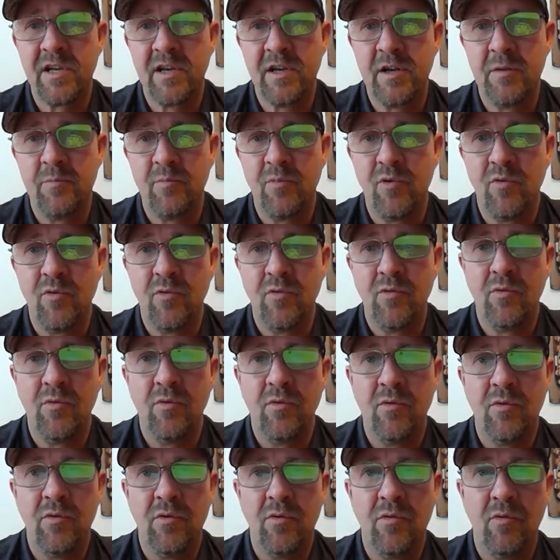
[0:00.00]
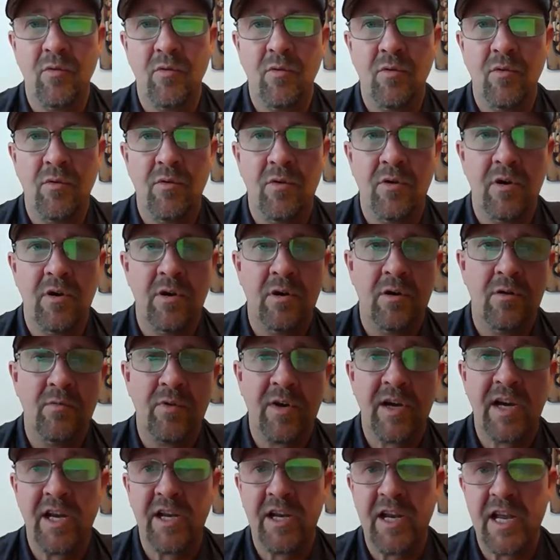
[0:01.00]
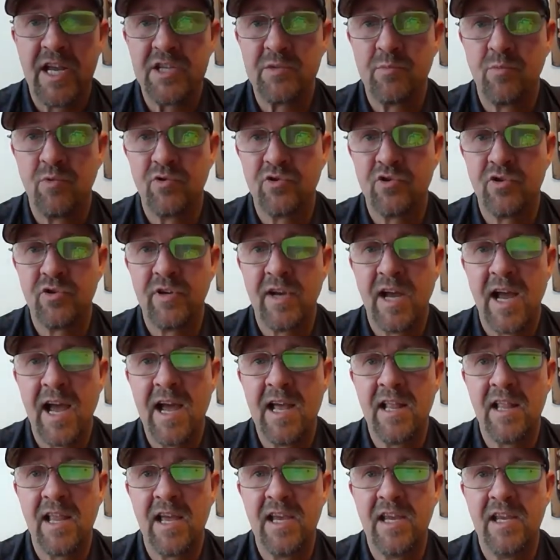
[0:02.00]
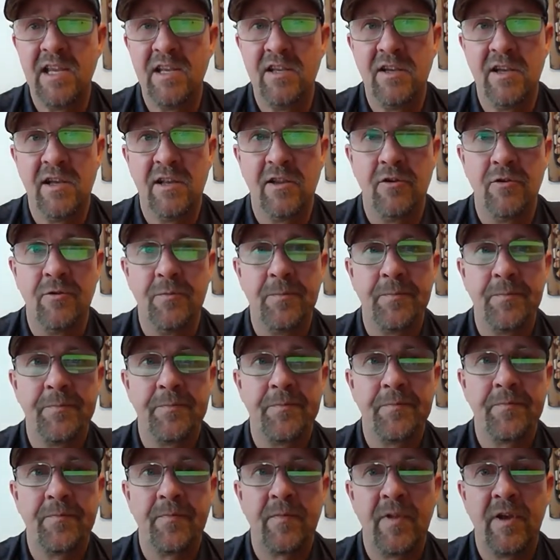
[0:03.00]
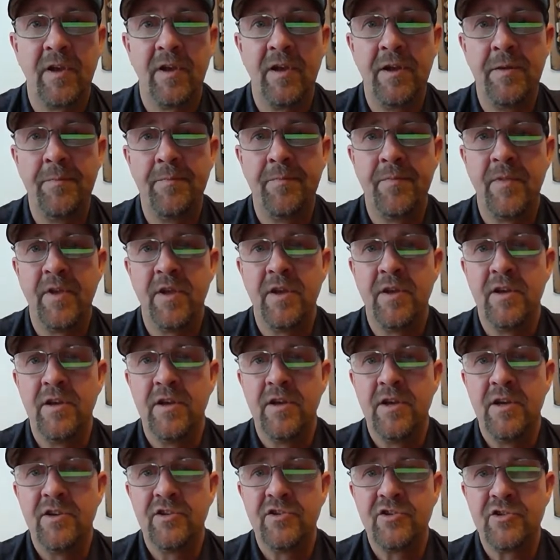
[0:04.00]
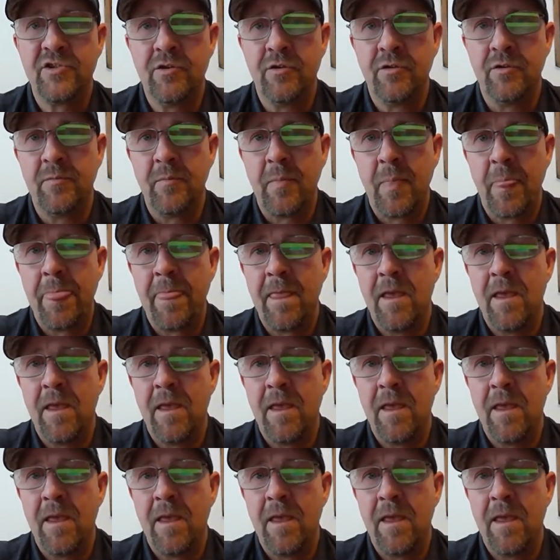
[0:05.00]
cuttable or recognizable, it's going to highlight in yellow. Okay, so